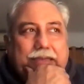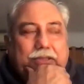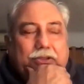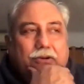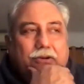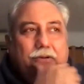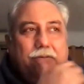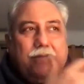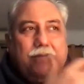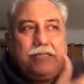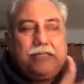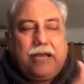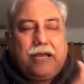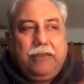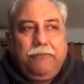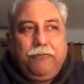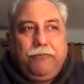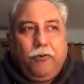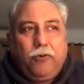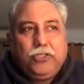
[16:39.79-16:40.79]
it's
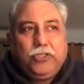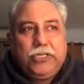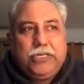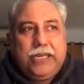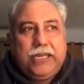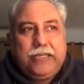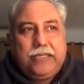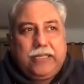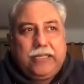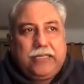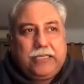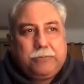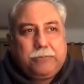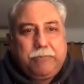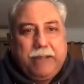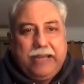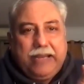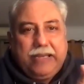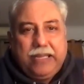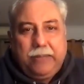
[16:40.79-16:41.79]
unfortunate that this
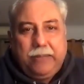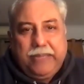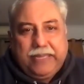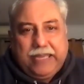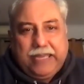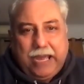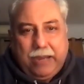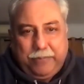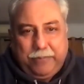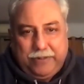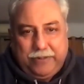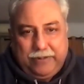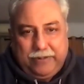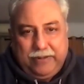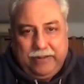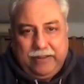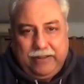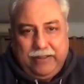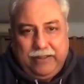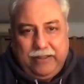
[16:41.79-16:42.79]
pandemic happened,